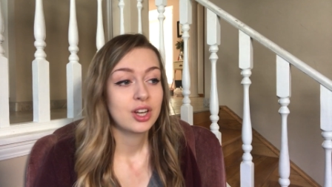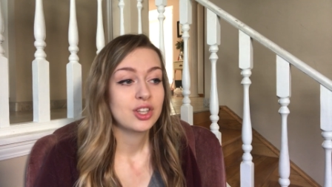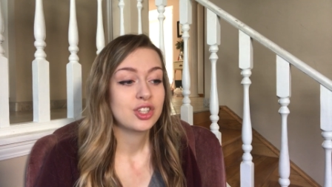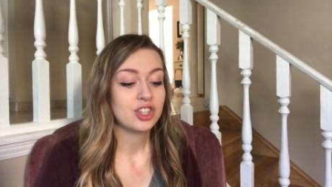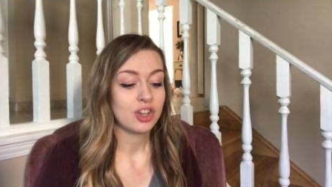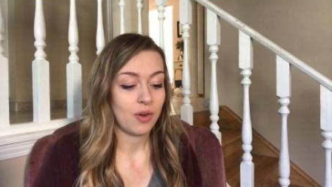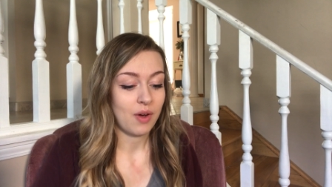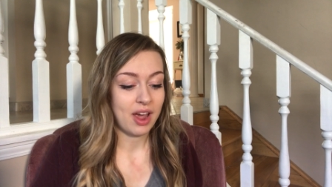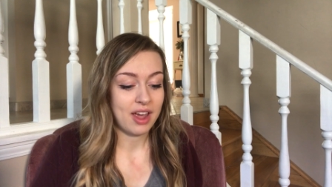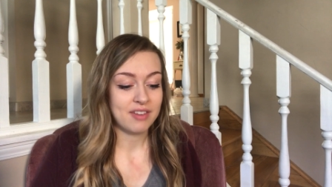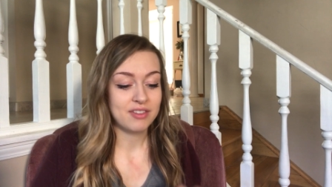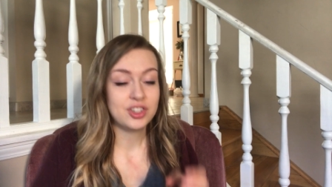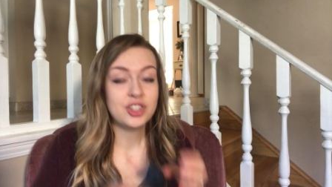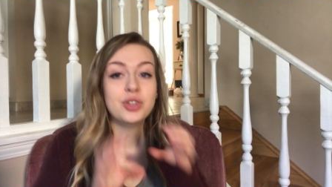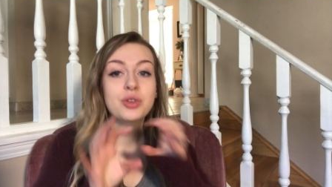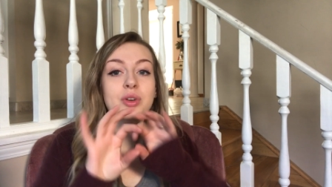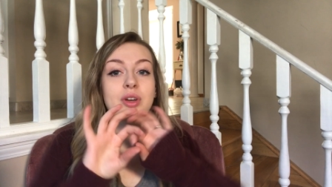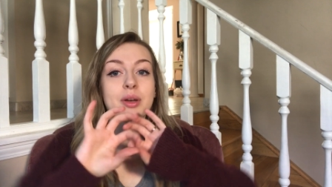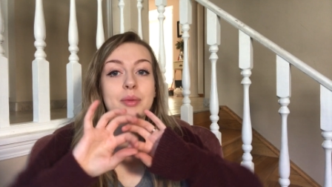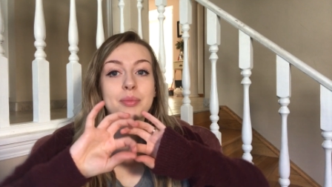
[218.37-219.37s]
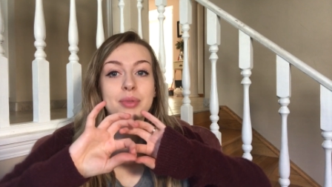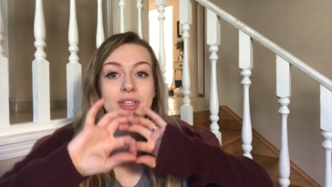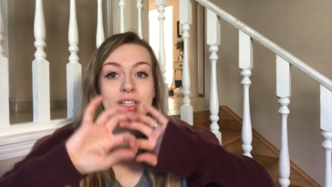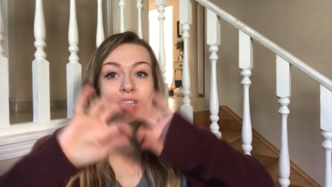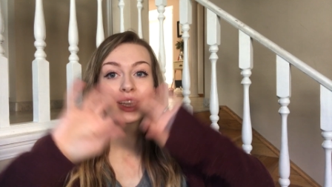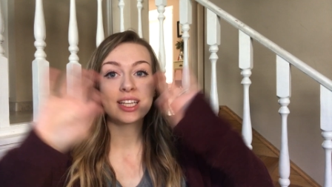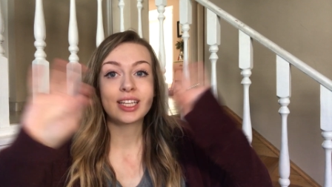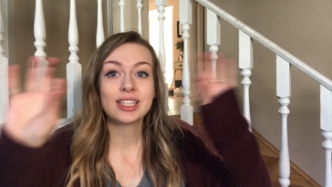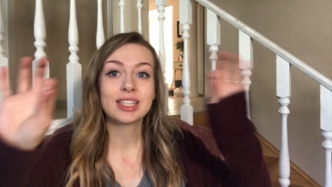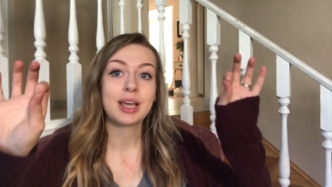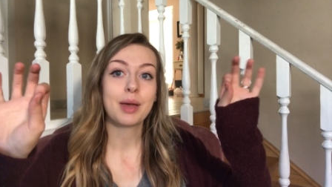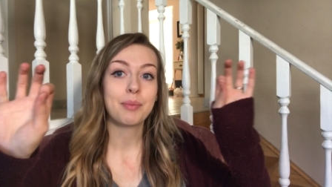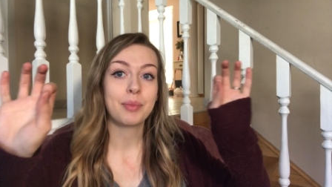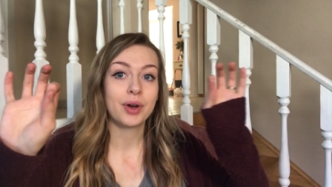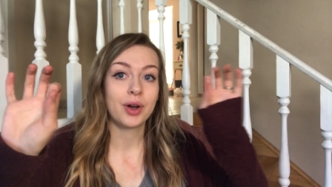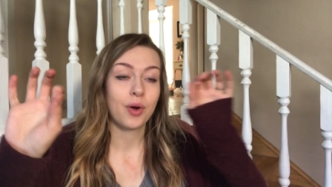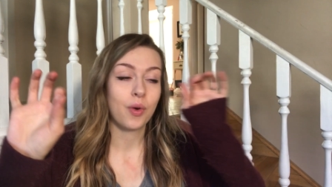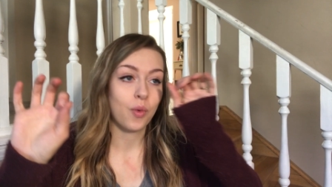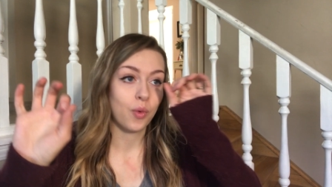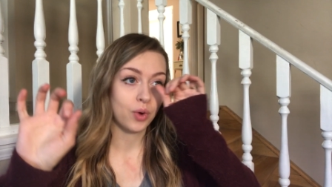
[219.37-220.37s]
So I have two completely
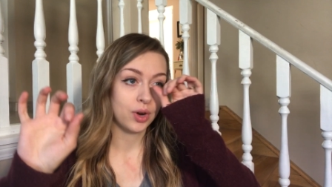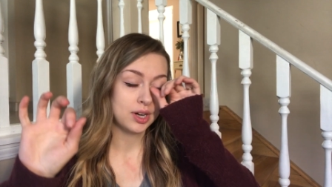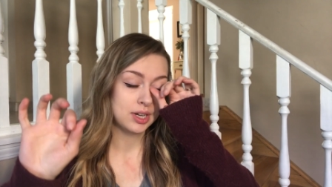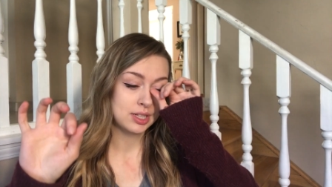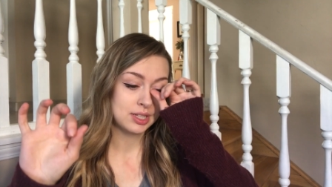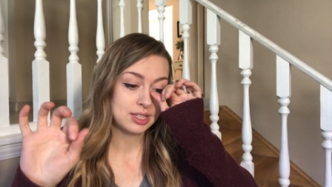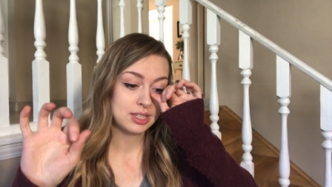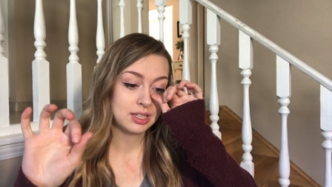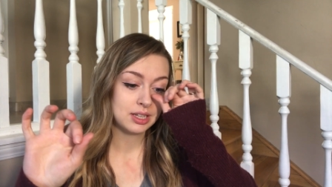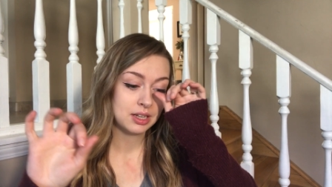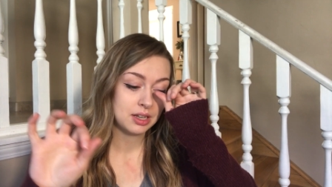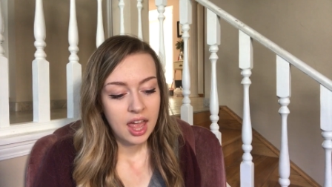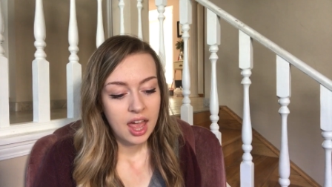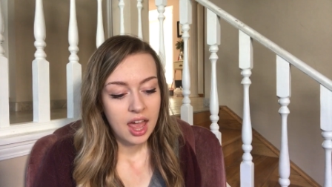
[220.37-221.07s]
separate horns.